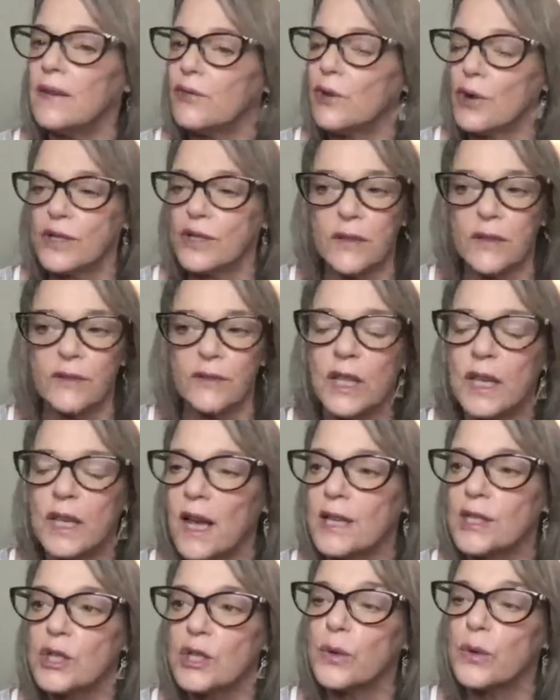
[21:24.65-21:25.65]
Of course, everything
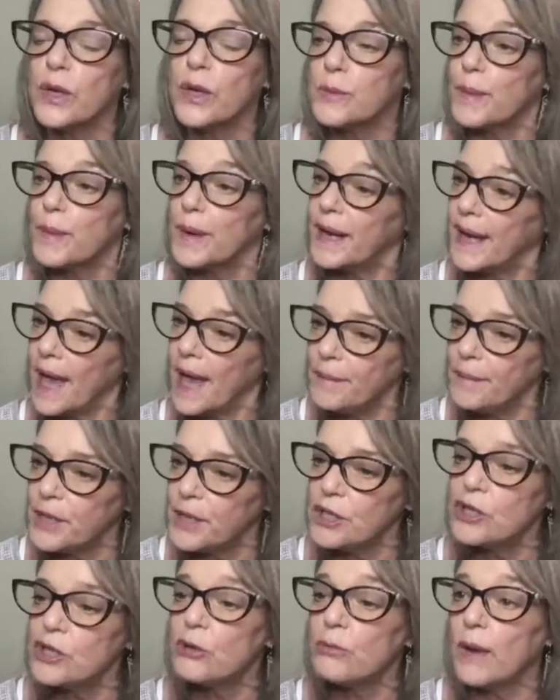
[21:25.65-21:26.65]
got switched, but I am
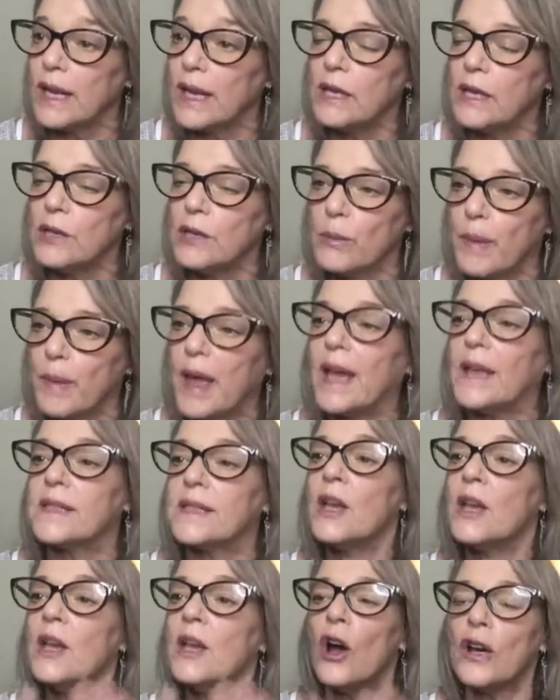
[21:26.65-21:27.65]
going to do Reiki and your pets.